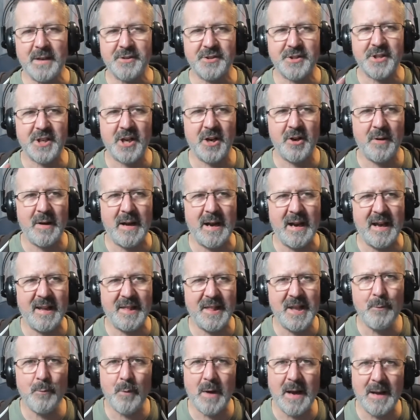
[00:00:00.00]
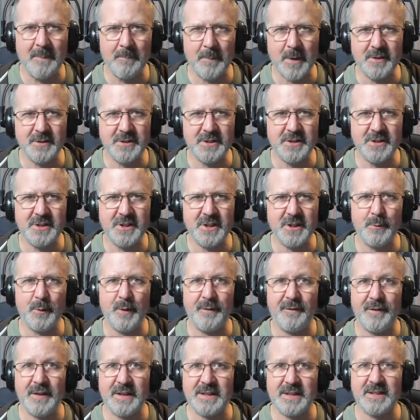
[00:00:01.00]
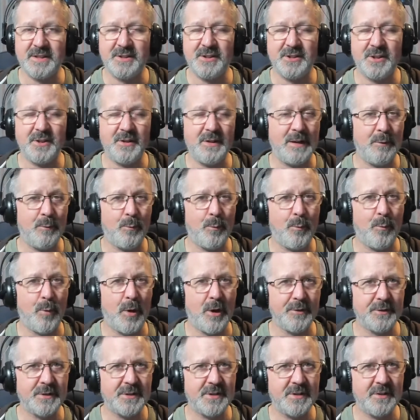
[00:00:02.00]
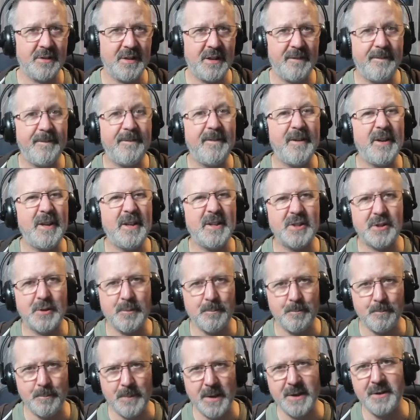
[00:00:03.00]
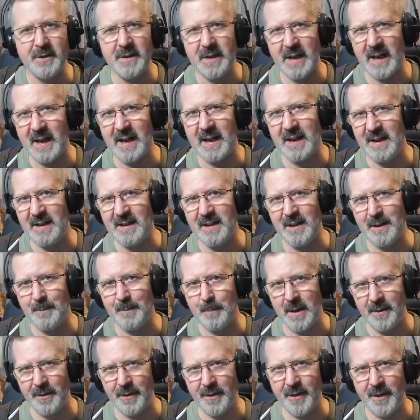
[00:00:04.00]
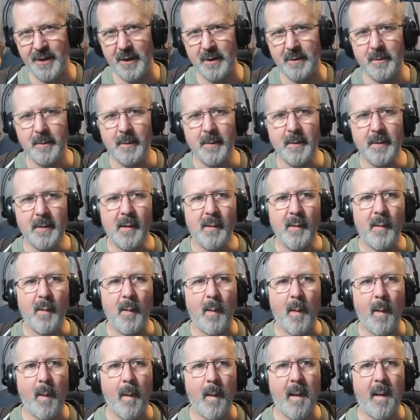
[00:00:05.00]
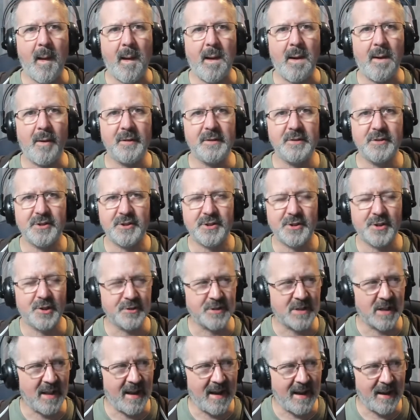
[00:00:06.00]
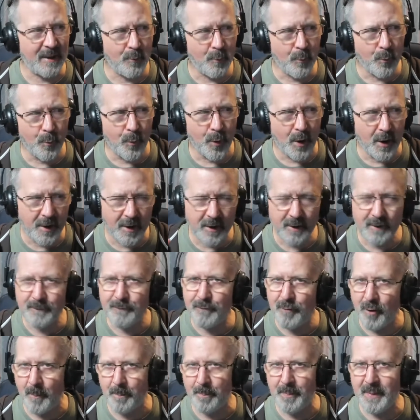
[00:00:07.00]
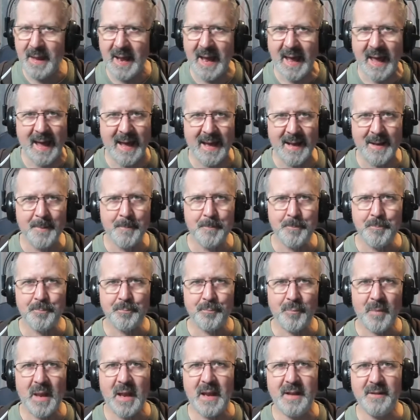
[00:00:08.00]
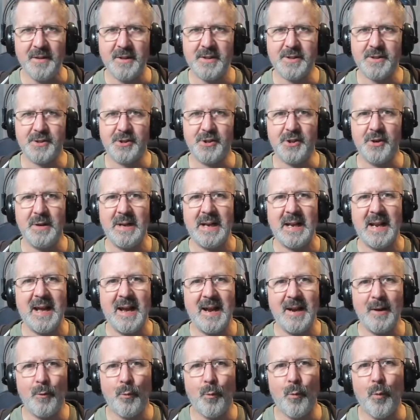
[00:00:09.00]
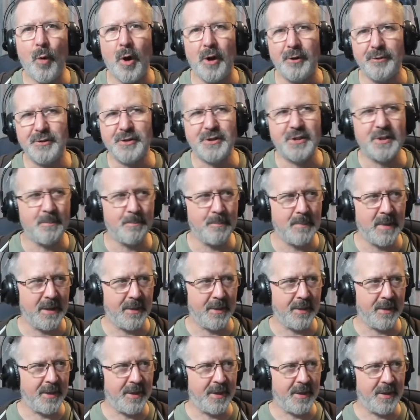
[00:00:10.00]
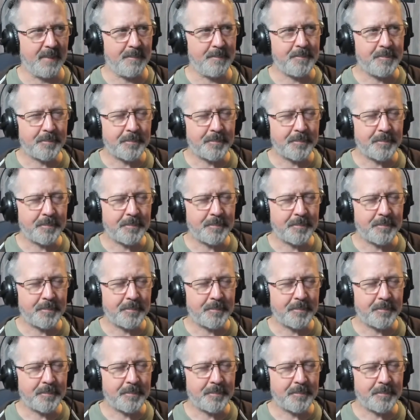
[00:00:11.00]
so I think what I'm going to do with it is do it once the first Monday in the month, and sort of like work from there, and just do it like once a month